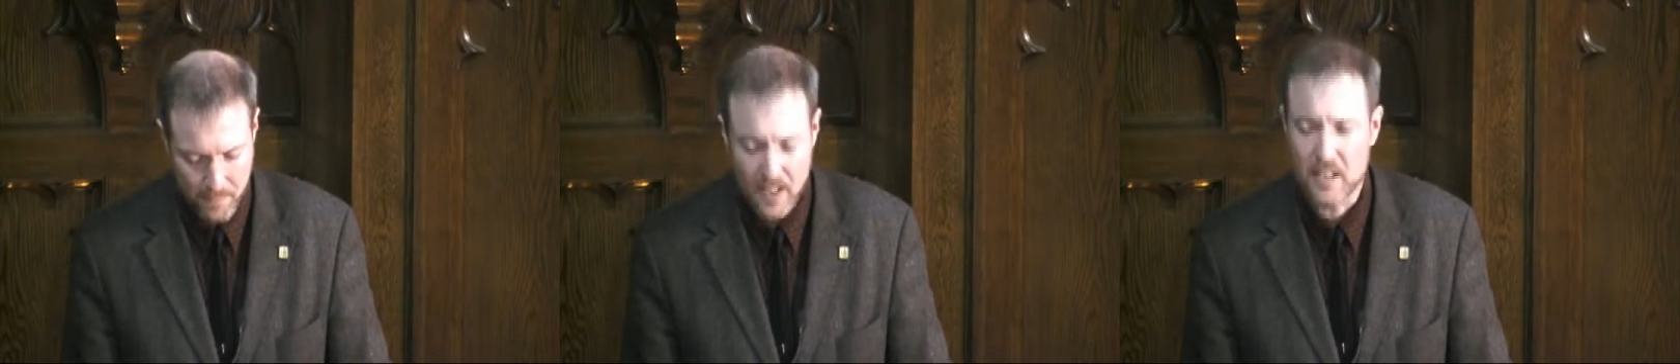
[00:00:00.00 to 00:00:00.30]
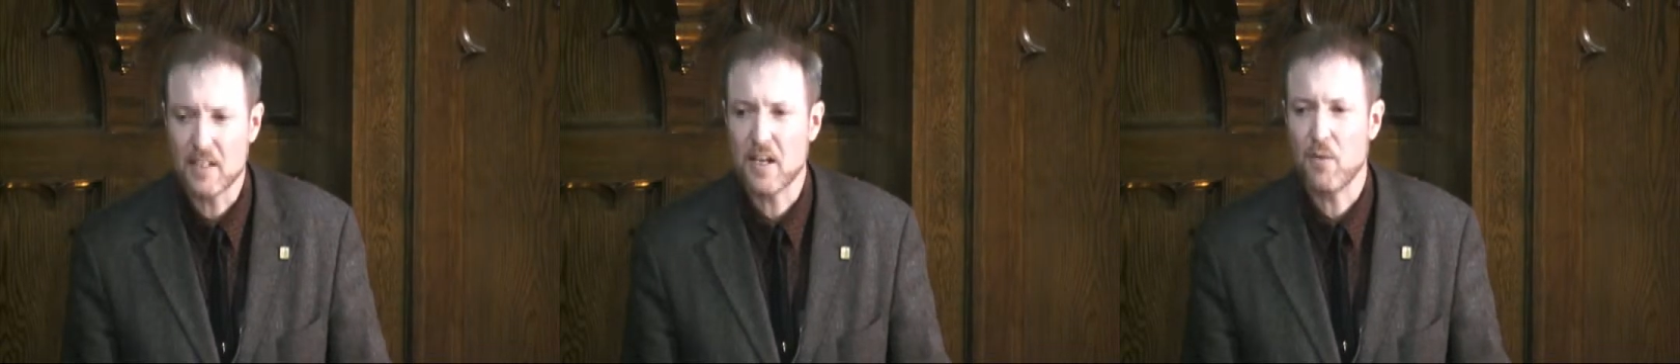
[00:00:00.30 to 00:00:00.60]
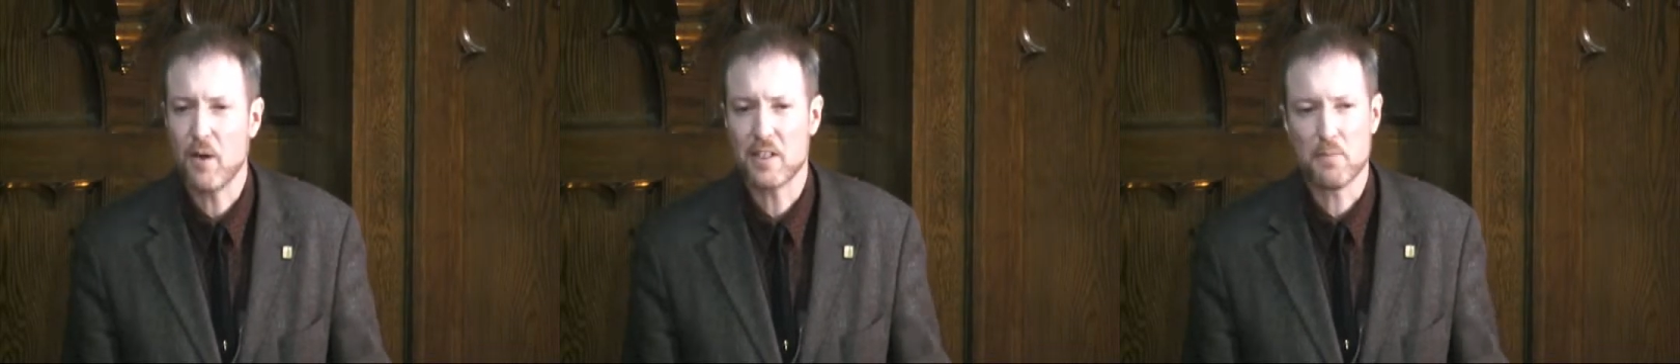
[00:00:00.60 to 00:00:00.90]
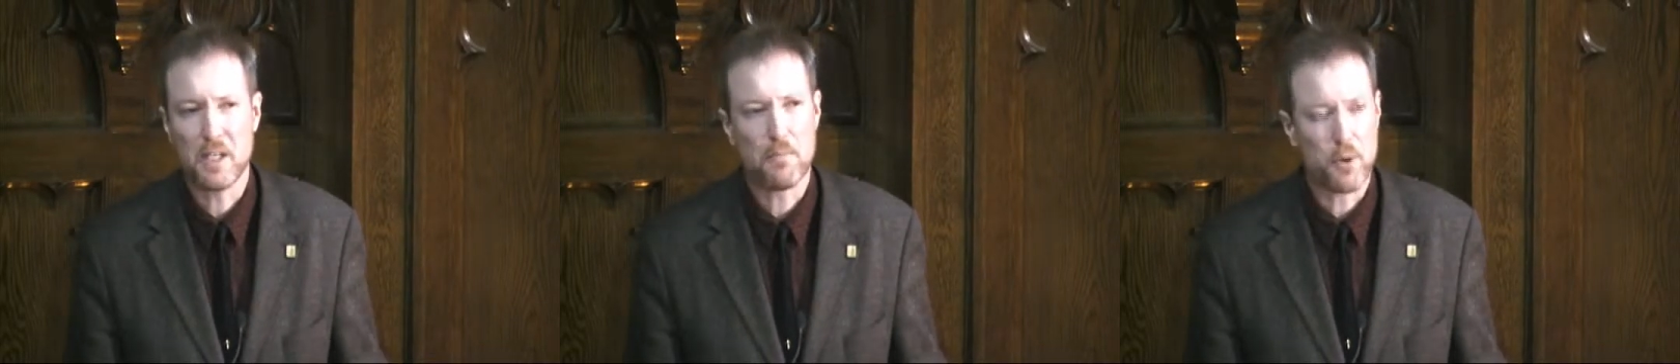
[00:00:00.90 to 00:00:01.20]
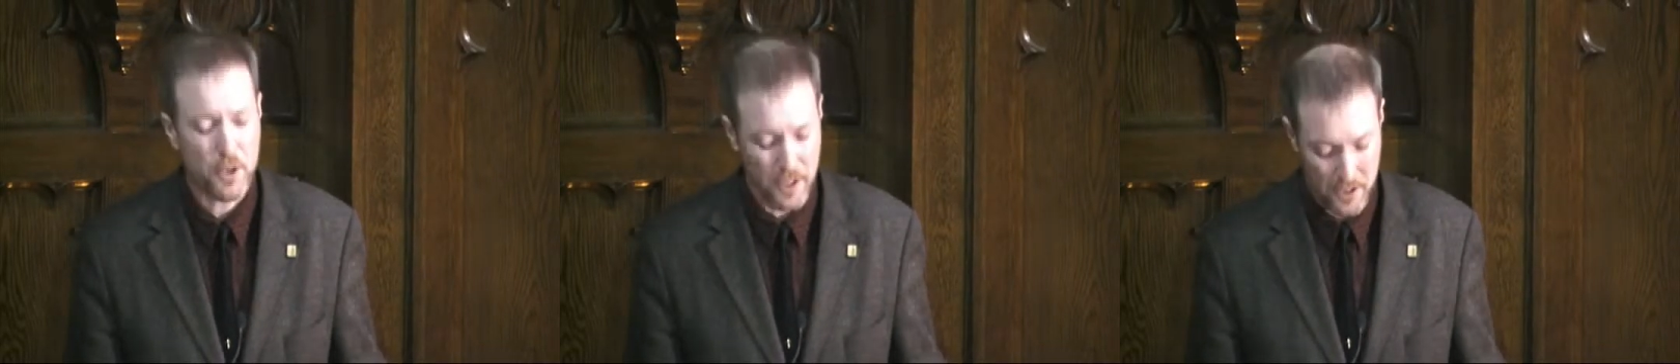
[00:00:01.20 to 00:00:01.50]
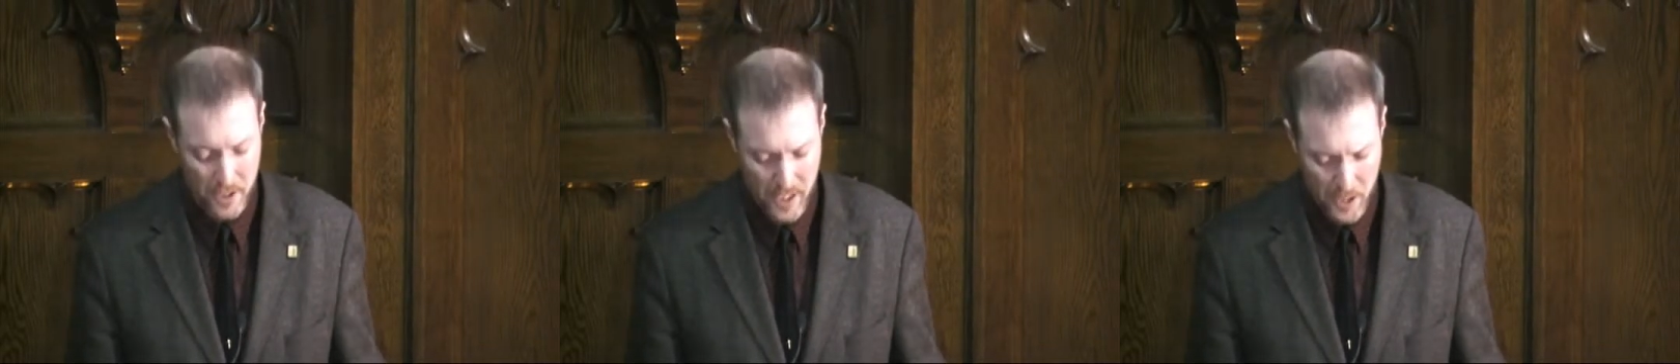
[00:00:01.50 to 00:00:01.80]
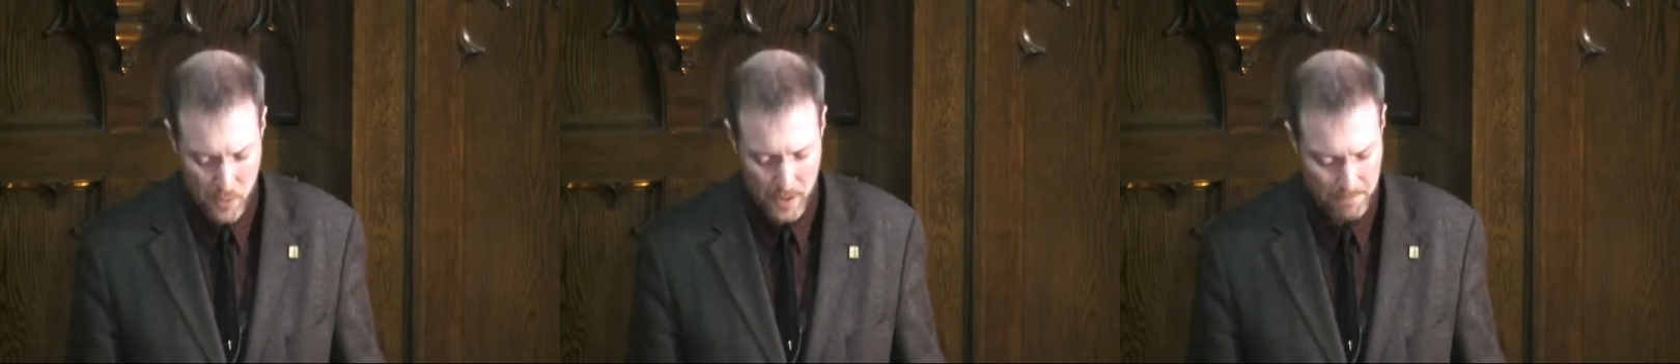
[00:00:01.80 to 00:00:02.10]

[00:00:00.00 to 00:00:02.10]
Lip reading: He did not want to be a burden to anyone.